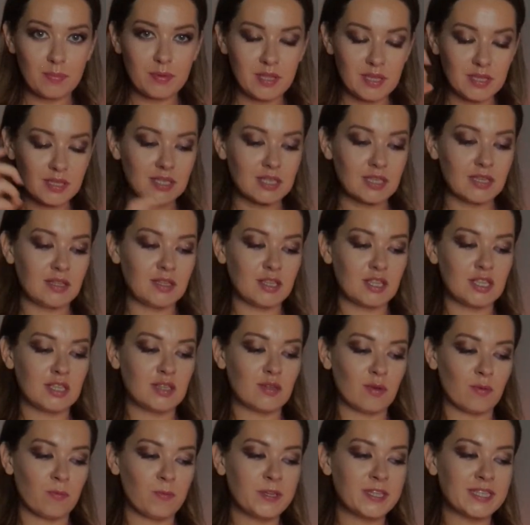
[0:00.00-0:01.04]

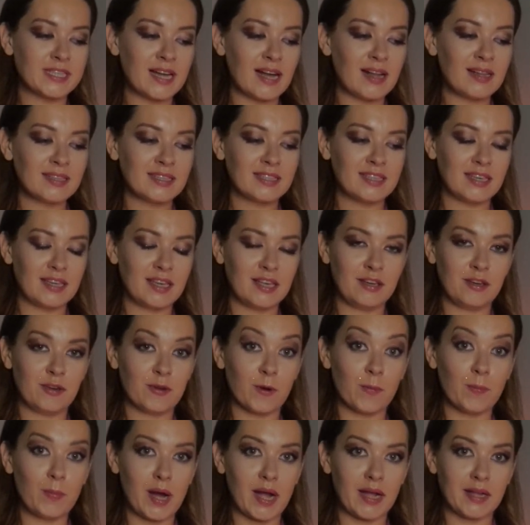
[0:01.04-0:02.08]
this result in
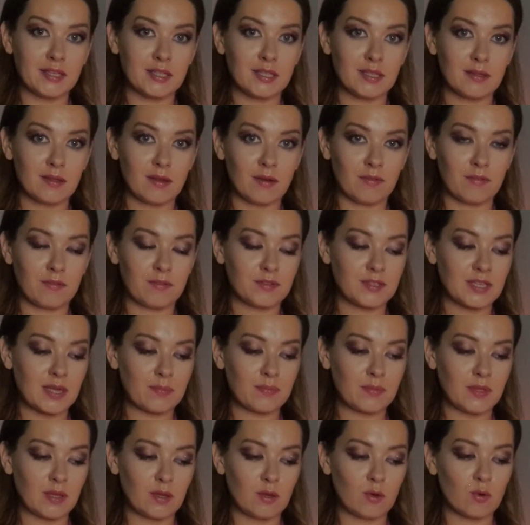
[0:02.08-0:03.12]
your mind of
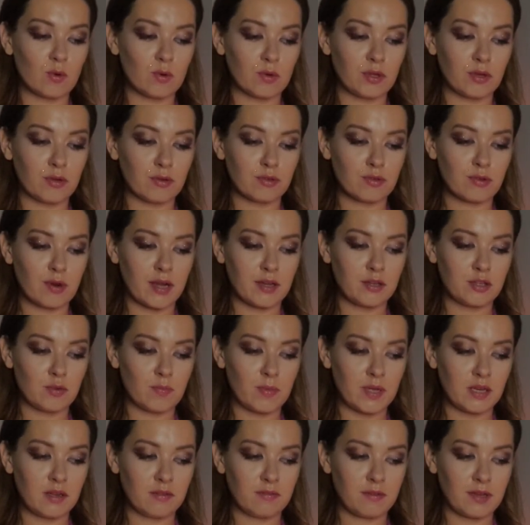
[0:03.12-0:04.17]
something you're trying
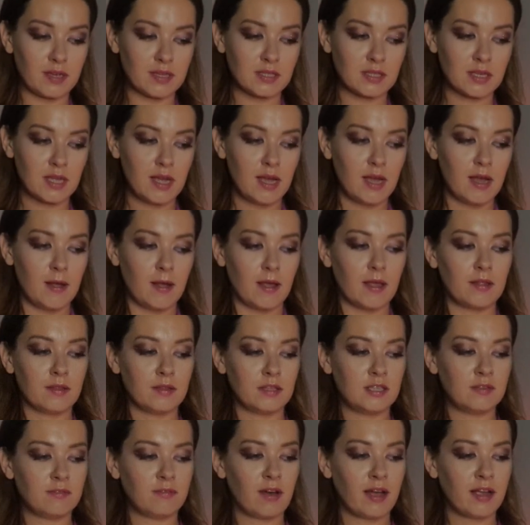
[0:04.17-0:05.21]
to manifest.
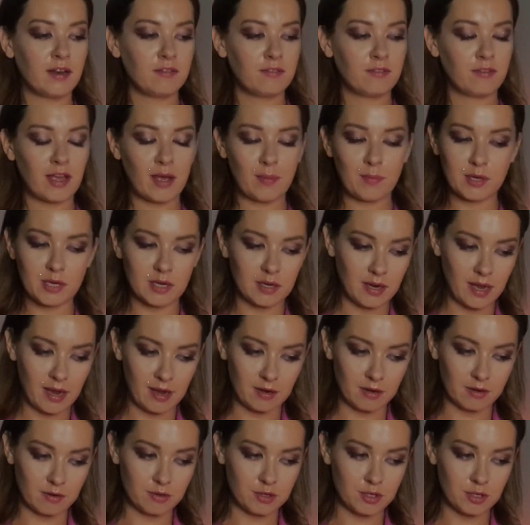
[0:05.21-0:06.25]
Divine feminine
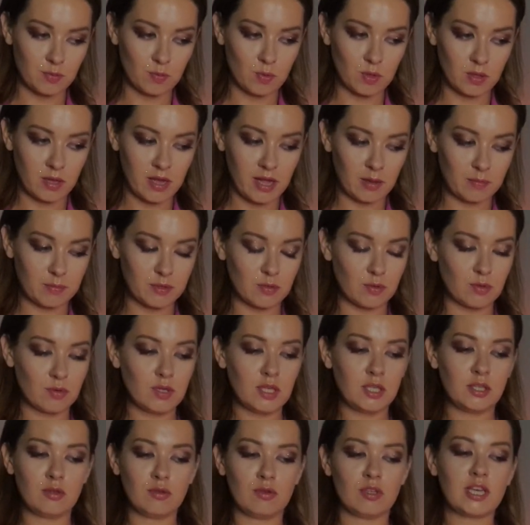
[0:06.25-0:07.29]
energy will help. So you
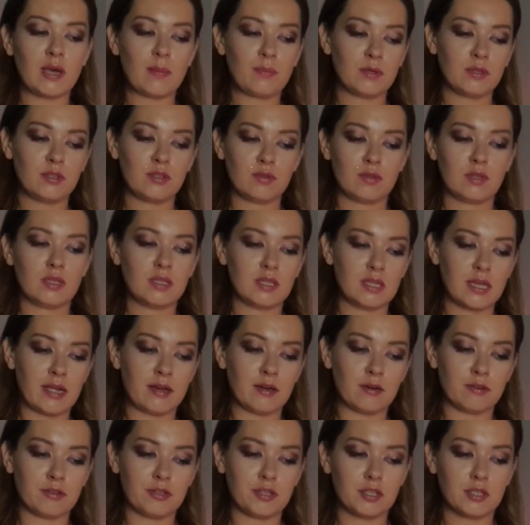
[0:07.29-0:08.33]
need to tap into these
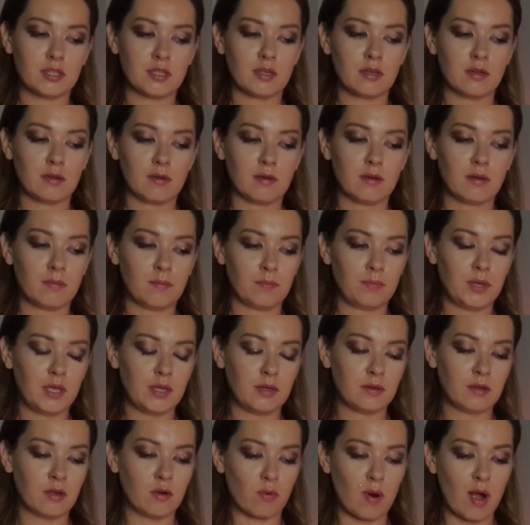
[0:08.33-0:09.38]
energies.
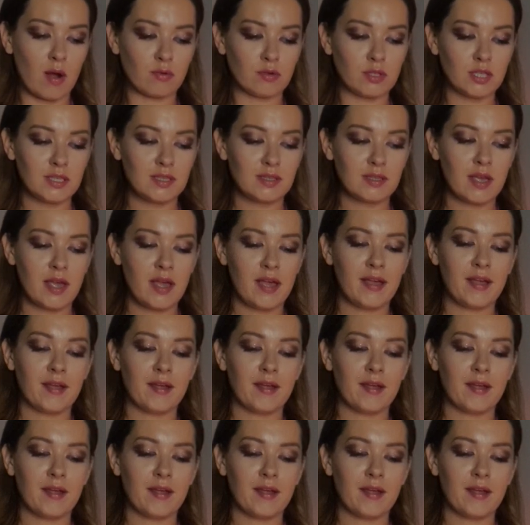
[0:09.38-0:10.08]
being grounded,